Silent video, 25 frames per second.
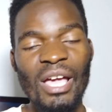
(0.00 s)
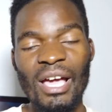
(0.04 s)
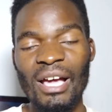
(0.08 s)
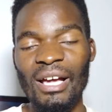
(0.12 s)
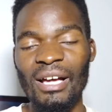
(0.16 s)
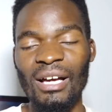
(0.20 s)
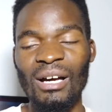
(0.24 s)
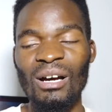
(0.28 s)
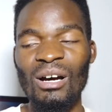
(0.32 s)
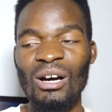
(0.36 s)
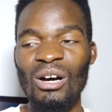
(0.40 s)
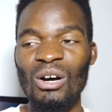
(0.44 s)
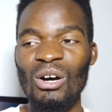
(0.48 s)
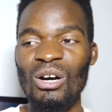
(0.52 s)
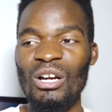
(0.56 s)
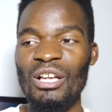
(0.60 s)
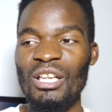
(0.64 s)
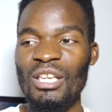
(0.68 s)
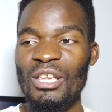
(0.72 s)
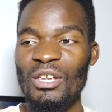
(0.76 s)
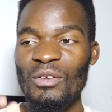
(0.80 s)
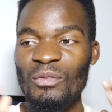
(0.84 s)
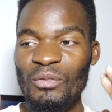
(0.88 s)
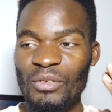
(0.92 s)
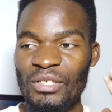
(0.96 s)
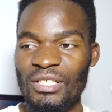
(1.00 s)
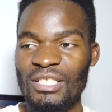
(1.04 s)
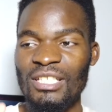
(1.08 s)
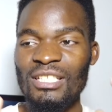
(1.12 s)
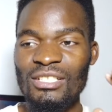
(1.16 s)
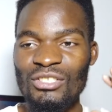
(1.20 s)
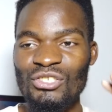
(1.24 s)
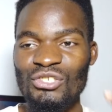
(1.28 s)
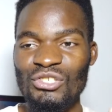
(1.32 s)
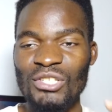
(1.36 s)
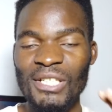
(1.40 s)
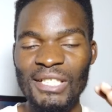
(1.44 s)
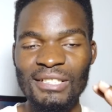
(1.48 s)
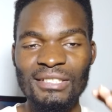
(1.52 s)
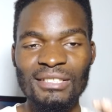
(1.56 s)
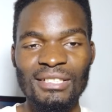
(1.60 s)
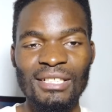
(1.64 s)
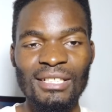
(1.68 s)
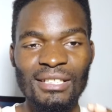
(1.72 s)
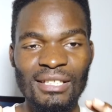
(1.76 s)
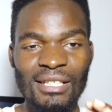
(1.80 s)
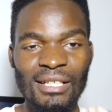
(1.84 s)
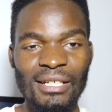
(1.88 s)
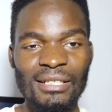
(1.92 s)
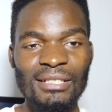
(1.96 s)
were even
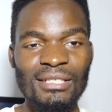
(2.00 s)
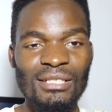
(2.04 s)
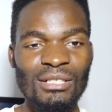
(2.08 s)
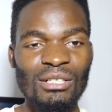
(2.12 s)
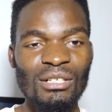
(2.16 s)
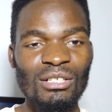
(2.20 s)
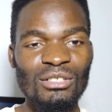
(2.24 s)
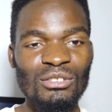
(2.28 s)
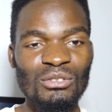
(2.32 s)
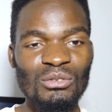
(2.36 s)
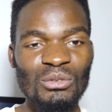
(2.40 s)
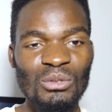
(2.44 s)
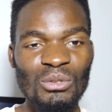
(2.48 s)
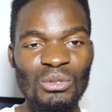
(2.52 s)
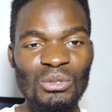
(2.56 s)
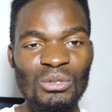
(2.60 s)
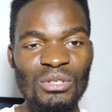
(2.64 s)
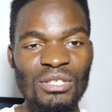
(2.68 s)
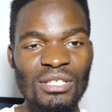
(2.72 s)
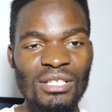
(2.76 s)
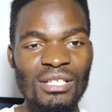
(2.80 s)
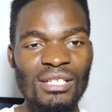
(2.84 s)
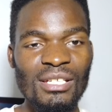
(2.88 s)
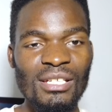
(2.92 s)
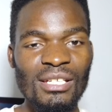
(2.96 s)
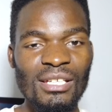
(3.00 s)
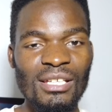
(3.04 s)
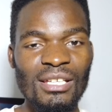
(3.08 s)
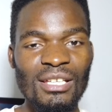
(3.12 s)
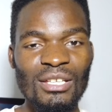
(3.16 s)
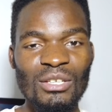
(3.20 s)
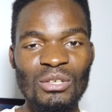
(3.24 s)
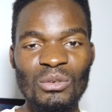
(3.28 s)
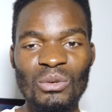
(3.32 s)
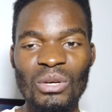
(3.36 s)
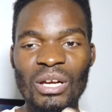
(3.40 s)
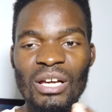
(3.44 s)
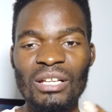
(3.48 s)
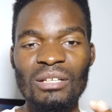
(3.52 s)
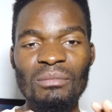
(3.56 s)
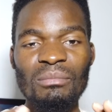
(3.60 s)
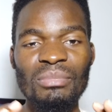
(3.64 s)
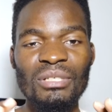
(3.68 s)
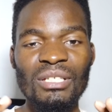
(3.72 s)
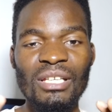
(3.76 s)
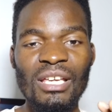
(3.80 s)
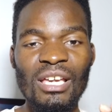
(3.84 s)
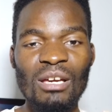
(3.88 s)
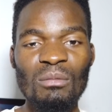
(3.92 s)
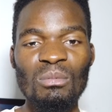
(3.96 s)
interested that, do you think you can
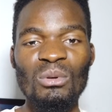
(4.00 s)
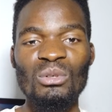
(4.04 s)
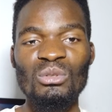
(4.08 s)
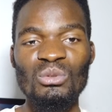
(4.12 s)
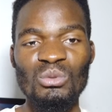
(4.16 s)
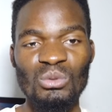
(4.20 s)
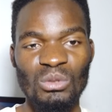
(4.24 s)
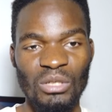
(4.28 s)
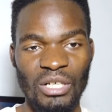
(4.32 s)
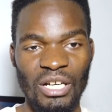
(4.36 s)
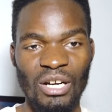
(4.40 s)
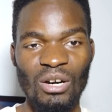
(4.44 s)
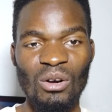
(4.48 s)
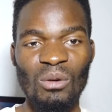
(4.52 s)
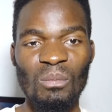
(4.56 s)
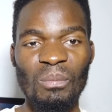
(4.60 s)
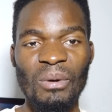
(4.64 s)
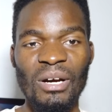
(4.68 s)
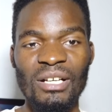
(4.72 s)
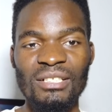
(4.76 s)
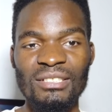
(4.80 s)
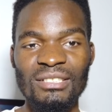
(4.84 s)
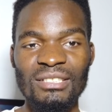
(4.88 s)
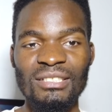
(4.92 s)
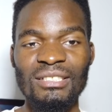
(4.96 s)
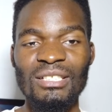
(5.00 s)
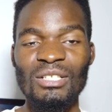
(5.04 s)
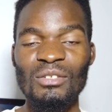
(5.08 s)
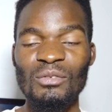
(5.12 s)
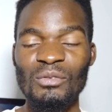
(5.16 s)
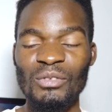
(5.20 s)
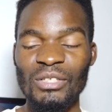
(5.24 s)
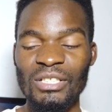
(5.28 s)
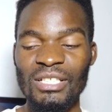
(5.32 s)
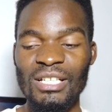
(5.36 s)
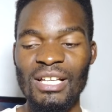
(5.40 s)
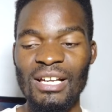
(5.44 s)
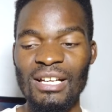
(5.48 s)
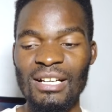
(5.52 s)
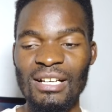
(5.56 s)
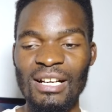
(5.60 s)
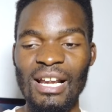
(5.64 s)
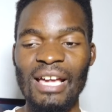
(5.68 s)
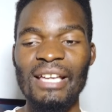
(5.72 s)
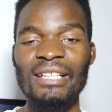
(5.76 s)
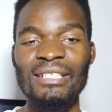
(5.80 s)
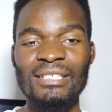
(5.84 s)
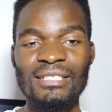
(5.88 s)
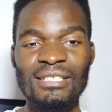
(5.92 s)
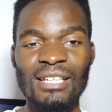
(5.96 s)
be able to help us even
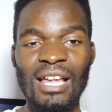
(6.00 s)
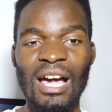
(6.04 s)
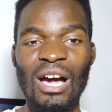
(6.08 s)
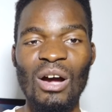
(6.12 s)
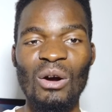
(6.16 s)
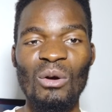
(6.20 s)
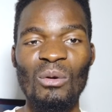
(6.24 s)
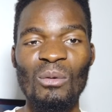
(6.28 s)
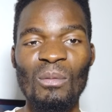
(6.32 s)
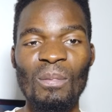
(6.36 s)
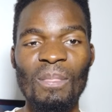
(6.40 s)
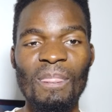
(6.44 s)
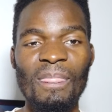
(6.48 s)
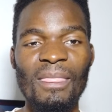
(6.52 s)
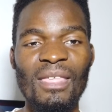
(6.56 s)
right now?